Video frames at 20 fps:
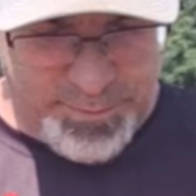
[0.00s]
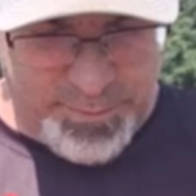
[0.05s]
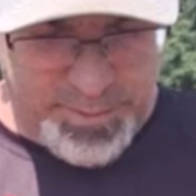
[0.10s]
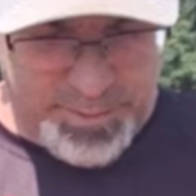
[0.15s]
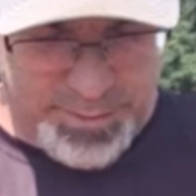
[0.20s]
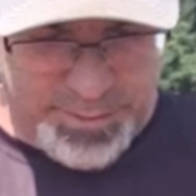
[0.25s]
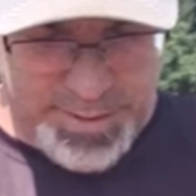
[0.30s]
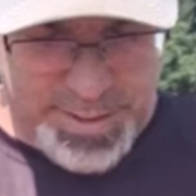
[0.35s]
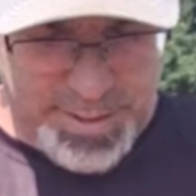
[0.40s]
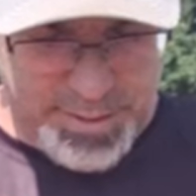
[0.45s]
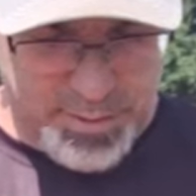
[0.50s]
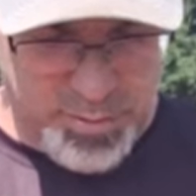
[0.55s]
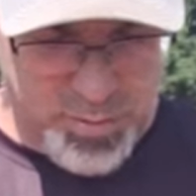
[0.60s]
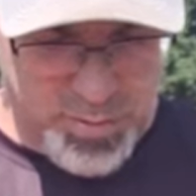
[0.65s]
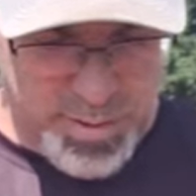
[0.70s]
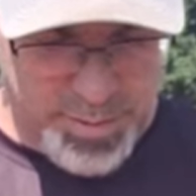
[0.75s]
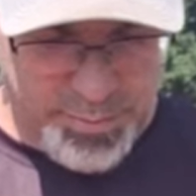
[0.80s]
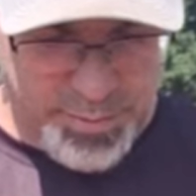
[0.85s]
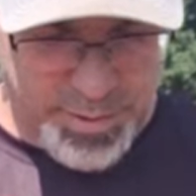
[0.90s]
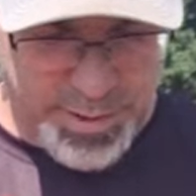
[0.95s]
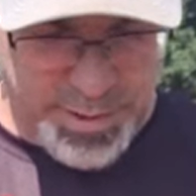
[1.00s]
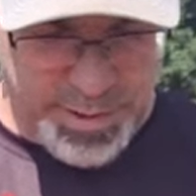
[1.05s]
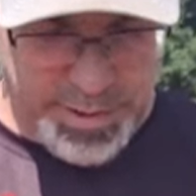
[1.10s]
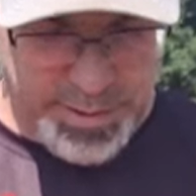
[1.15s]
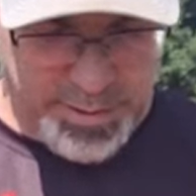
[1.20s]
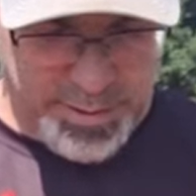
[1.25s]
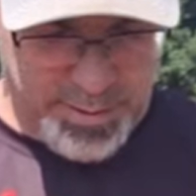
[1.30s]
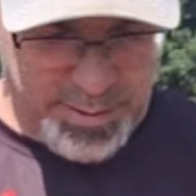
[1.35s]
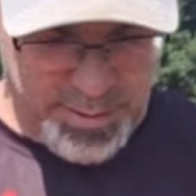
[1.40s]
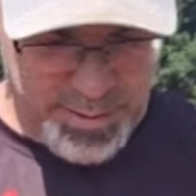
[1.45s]
Phone is not cooperating
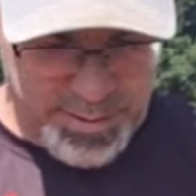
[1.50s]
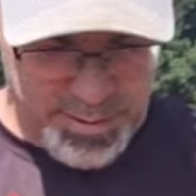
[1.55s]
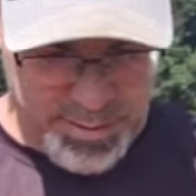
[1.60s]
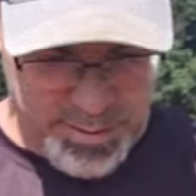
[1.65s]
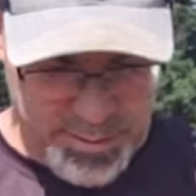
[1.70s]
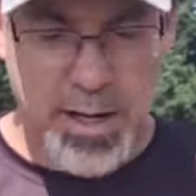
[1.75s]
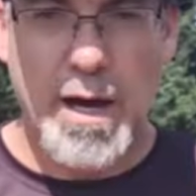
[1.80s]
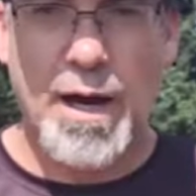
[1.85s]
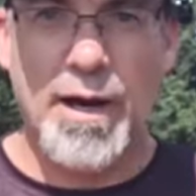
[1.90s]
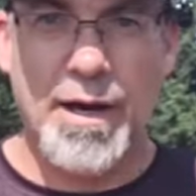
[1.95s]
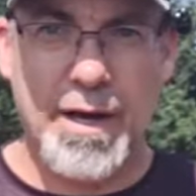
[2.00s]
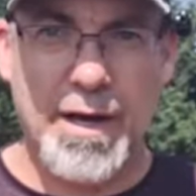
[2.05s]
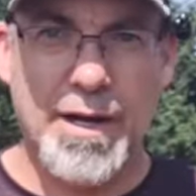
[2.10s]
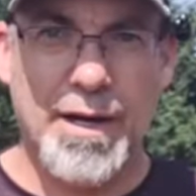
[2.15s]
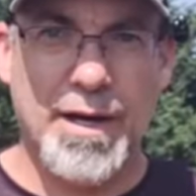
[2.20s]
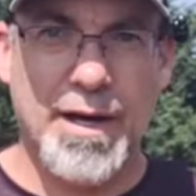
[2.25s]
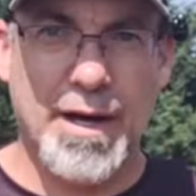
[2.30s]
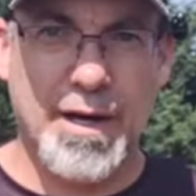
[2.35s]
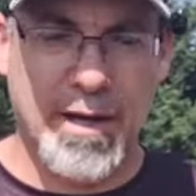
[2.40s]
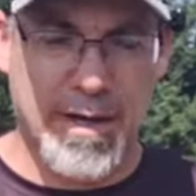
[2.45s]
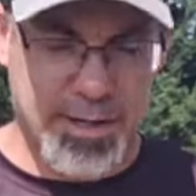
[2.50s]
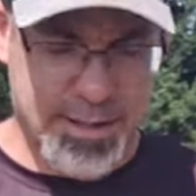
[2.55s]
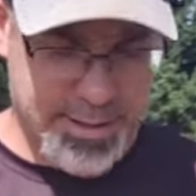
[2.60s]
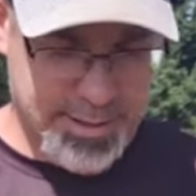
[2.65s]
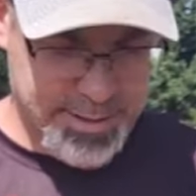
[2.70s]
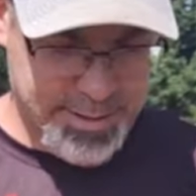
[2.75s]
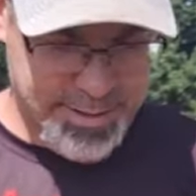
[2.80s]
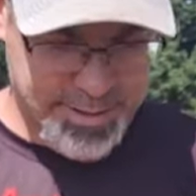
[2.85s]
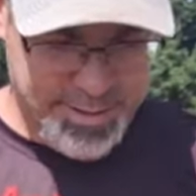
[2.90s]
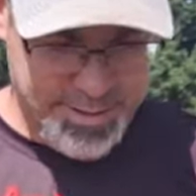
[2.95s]
here. I'm
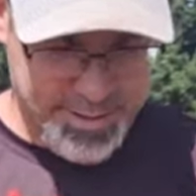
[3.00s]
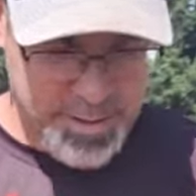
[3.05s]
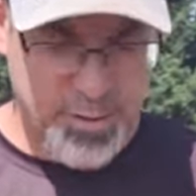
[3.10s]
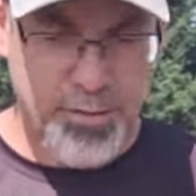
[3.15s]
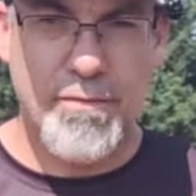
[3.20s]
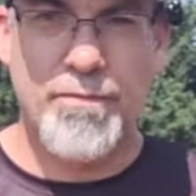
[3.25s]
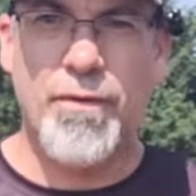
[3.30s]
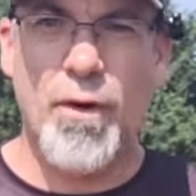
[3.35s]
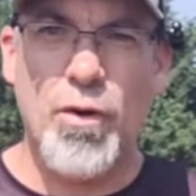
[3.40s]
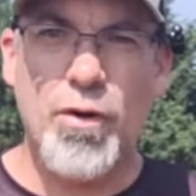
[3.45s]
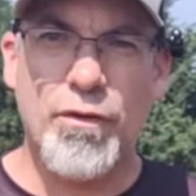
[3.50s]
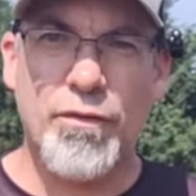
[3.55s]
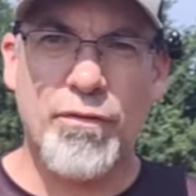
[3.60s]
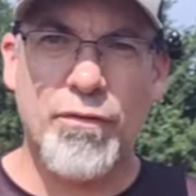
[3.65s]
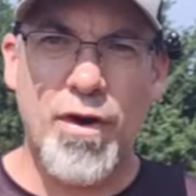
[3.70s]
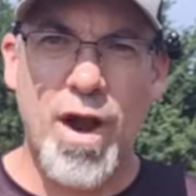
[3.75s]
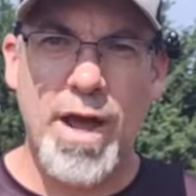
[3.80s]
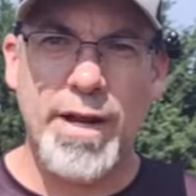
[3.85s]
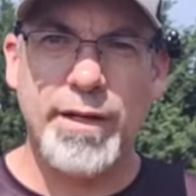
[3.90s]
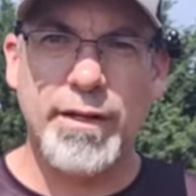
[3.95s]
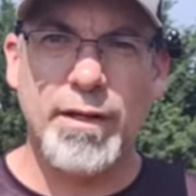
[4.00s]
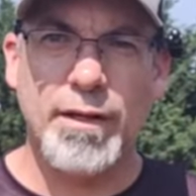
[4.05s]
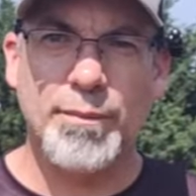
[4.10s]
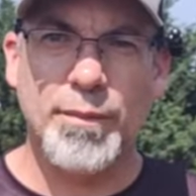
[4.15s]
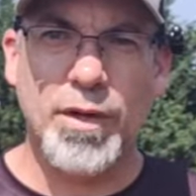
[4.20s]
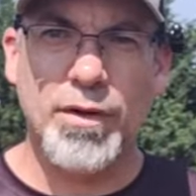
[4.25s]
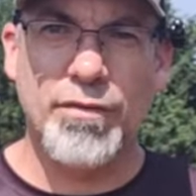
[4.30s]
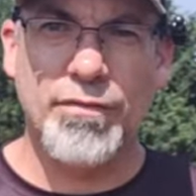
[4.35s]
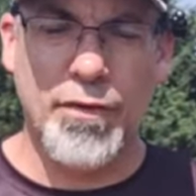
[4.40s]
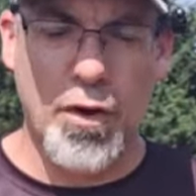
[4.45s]
gonna phone a friend.
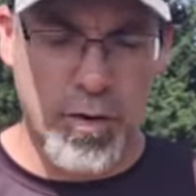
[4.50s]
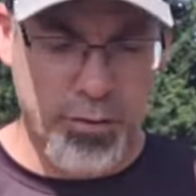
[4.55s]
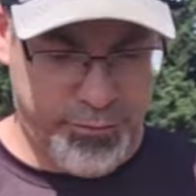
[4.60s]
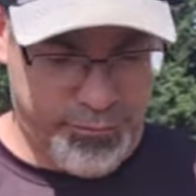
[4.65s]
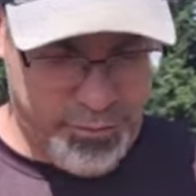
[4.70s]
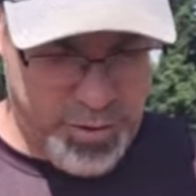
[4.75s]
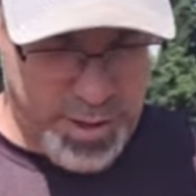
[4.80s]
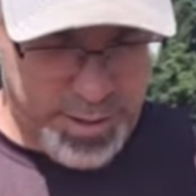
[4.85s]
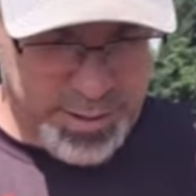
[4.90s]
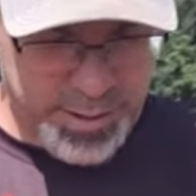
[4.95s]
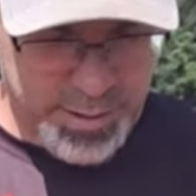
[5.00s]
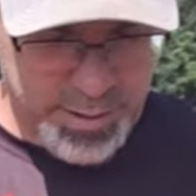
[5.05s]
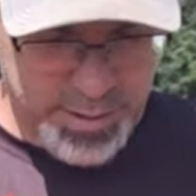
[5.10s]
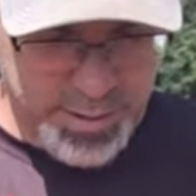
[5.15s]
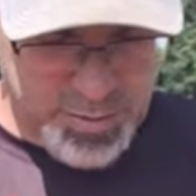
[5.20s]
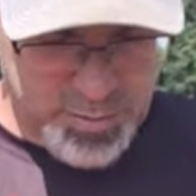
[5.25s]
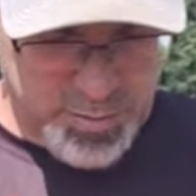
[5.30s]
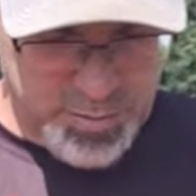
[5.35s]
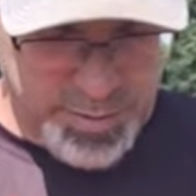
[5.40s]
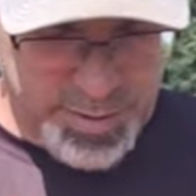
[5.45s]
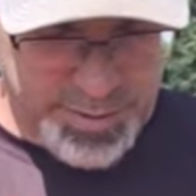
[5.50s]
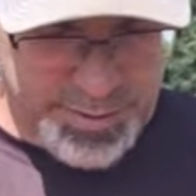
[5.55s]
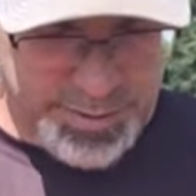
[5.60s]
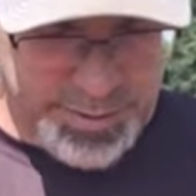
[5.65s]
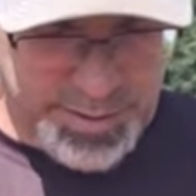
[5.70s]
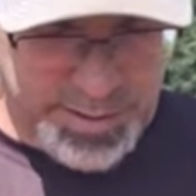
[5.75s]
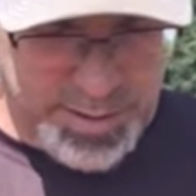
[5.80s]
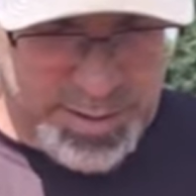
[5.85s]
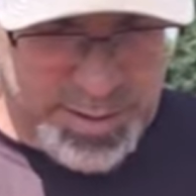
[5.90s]
Where is he?